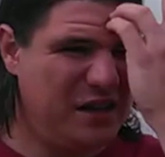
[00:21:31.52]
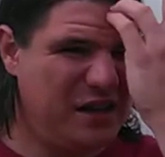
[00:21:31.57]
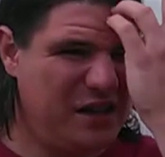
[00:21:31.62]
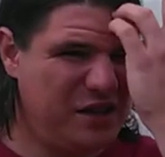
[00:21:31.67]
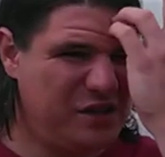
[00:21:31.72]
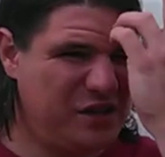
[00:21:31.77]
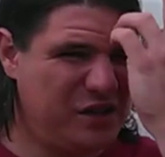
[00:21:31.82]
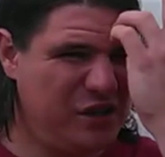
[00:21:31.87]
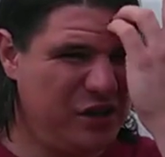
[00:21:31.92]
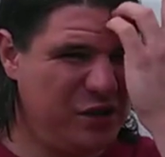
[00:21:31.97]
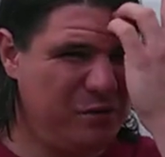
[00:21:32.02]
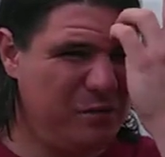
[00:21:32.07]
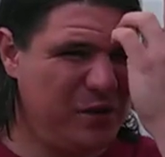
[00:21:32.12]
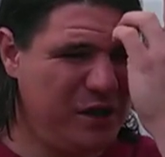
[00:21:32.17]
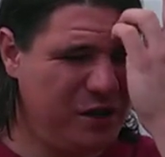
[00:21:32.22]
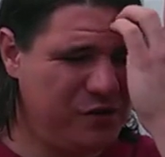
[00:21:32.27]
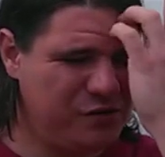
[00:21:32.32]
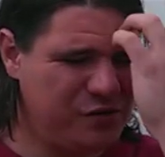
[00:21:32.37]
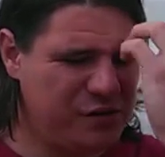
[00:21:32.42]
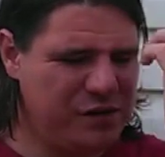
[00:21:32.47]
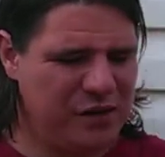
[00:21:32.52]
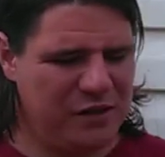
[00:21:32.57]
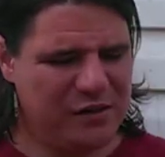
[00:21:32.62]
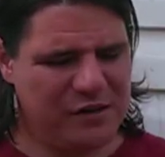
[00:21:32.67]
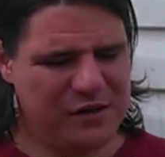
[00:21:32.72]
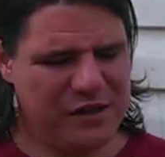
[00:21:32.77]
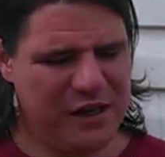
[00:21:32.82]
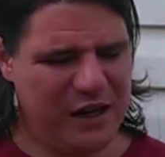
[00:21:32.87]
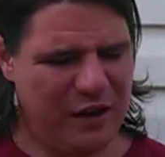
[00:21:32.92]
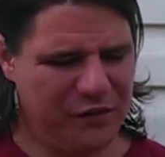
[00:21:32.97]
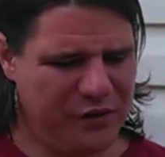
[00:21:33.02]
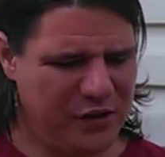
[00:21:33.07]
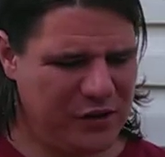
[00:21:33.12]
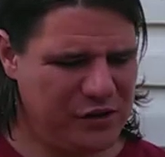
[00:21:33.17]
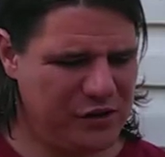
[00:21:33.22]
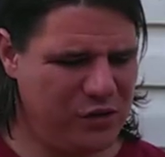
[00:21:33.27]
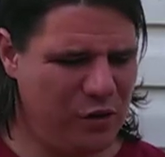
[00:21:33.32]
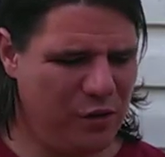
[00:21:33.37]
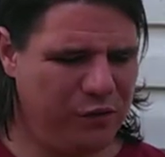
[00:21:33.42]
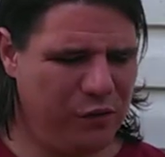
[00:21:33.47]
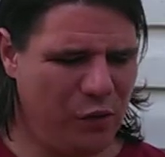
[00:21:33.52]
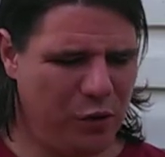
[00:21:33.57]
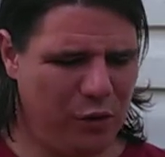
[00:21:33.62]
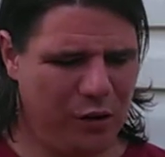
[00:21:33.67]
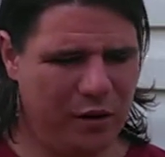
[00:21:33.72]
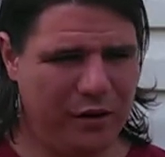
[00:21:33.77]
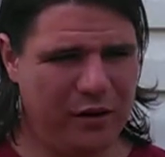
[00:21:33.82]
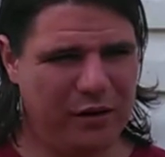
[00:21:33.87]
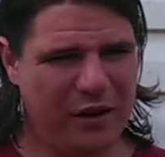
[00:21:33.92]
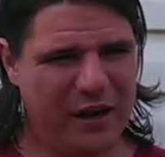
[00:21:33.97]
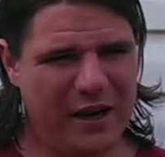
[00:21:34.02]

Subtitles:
it's going to be interesting to see how things go forward.